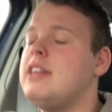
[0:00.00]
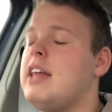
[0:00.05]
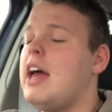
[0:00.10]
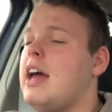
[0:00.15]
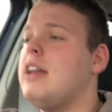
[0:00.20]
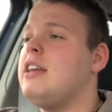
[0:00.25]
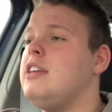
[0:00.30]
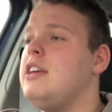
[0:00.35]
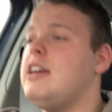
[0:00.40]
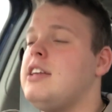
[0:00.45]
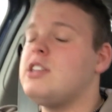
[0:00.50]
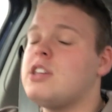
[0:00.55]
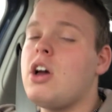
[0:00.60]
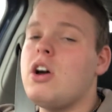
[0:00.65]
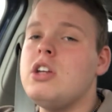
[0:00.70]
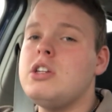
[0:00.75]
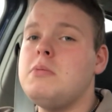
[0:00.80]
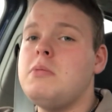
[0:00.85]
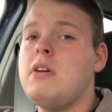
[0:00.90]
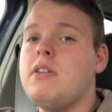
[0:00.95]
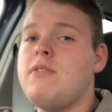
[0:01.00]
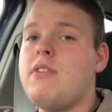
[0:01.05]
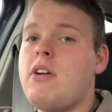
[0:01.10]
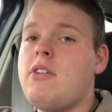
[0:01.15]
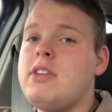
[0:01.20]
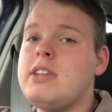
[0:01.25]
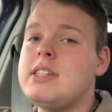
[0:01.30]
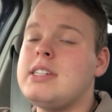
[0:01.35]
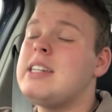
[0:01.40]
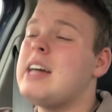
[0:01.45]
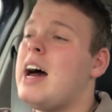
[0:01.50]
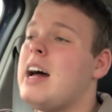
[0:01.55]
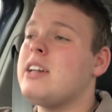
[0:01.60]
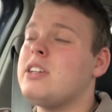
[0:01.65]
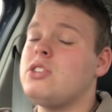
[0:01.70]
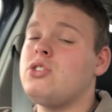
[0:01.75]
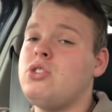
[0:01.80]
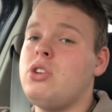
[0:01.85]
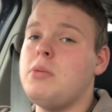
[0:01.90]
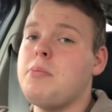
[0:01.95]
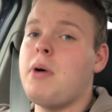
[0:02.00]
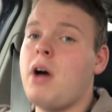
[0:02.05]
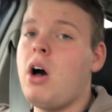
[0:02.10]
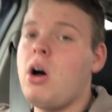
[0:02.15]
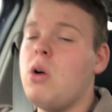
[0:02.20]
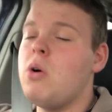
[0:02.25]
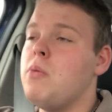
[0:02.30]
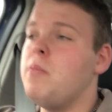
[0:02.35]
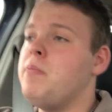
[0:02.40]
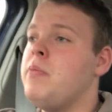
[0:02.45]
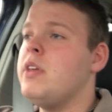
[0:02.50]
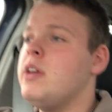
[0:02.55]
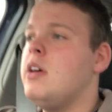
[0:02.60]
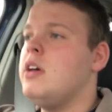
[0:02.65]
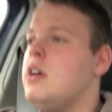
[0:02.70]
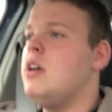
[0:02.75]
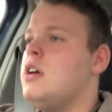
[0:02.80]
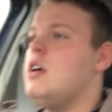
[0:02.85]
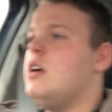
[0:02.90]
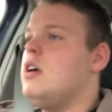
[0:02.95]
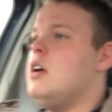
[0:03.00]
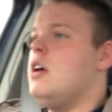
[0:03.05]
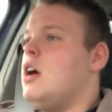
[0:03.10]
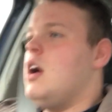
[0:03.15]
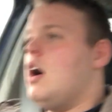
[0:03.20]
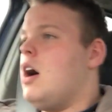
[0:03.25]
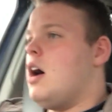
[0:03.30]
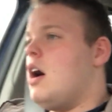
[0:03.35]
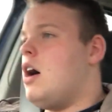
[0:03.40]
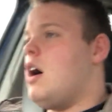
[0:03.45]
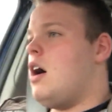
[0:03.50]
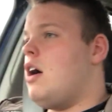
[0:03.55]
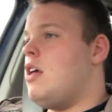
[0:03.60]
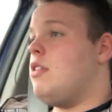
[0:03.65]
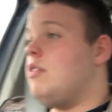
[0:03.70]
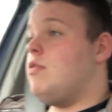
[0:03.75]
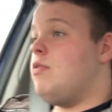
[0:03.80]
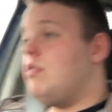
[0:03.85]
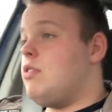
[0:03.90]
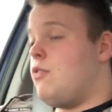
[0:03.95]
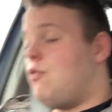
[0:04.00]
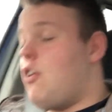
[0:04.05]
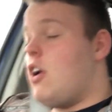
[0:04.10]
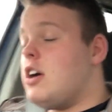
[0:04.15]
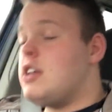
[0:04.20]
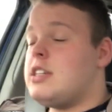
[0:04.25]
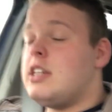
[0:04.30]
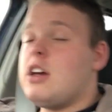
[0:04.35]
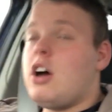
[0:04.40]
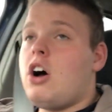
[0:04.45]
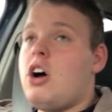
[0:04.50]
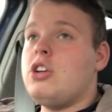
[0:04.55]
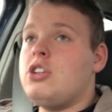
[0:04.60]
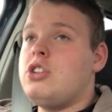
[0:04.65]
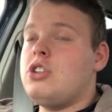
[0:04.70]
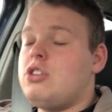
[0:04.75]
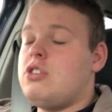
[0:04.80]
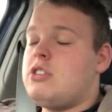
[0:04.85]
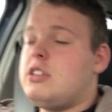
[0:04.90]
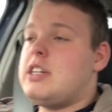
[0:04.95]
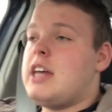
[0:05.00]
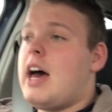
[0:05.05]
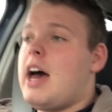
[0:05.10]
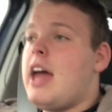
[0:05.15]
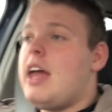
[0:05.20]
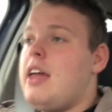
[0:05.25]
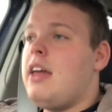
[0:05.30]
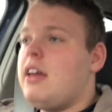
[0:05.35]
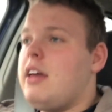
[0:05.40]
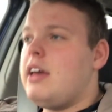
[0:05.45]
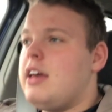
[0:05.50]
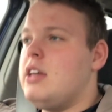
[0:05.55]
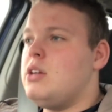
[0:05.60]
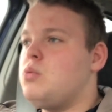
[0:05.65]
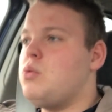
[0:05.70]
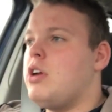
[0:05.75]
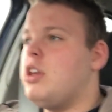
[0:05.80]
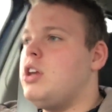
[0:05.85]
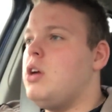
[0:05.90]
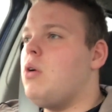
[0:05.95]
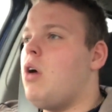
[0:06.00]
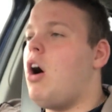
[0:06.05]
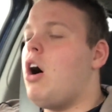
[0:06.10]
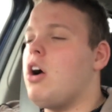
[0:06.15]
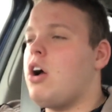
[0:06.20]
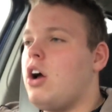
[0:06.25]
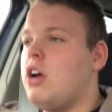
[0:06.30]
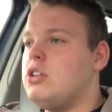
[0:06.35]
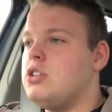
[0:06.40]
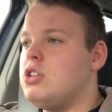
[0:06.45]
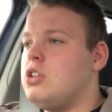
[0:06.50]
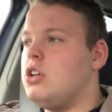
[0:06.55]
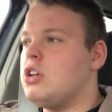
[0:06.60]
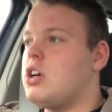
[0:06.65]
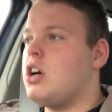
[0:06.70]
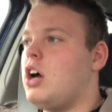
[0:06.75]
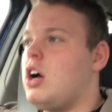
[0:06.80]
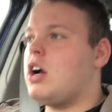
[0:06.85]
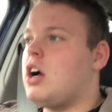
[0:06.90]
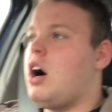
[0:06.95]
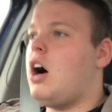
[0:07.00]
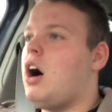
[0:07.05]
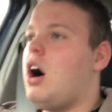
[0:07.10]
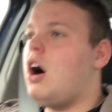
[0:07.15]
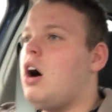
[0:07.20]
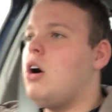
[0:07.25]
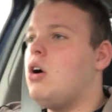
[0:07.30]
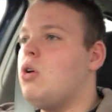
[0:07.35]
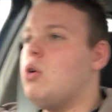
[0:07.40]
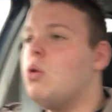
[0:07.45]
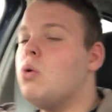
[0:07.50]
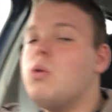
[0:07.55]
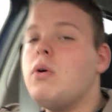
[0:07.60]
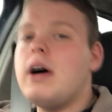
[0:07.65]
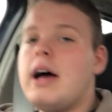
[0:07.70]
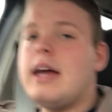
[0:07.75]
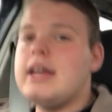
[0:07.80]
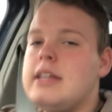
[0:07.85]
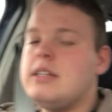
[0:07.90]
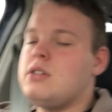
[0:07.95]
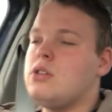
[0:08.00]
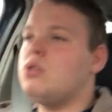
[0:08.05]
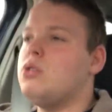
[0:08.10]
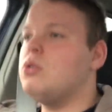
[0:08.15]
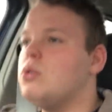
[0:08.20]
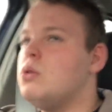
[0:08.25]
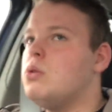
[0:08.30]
then it's going to be a very sad trip home. The first thing I should say is, when you are going to look at a car, always